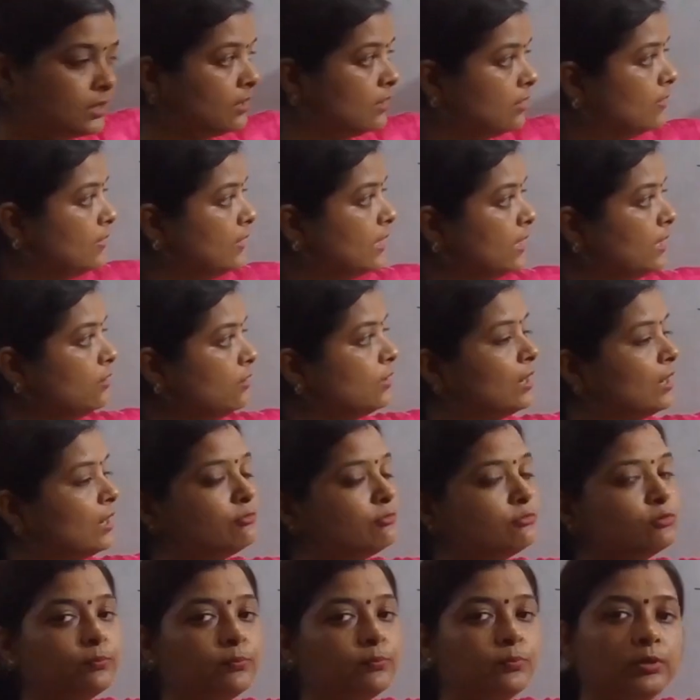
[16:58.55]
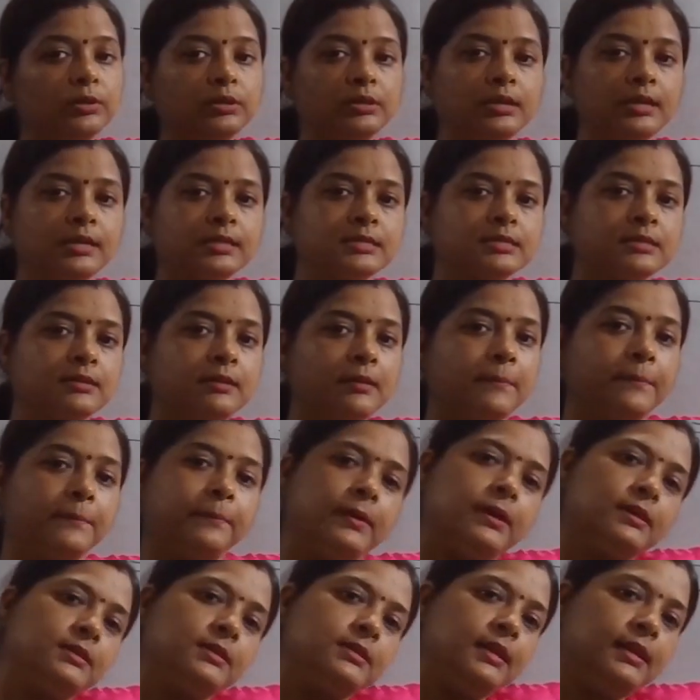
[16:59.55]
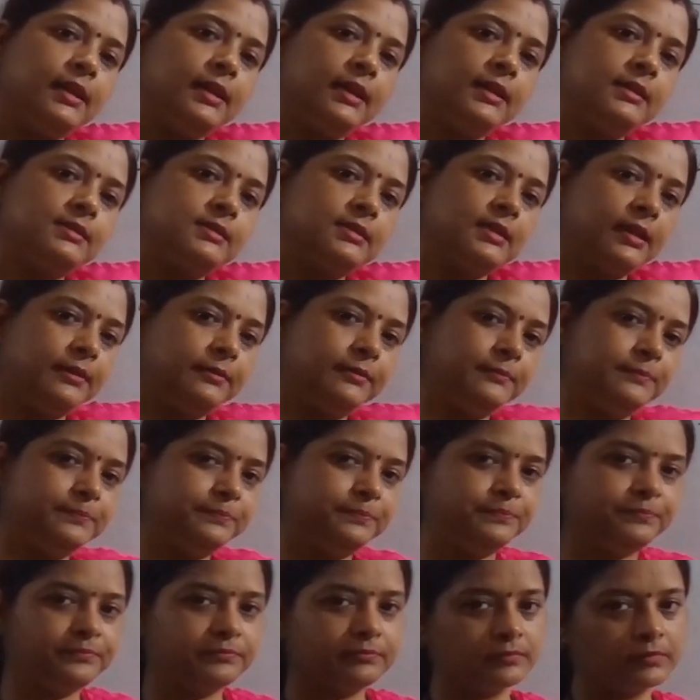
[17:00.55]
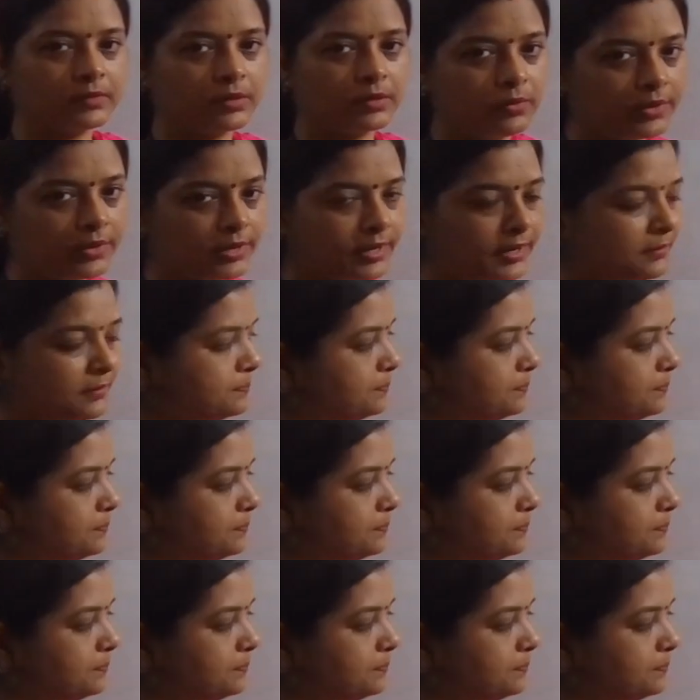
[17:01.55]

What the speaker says: Then you have to put this percentage sign. Okay.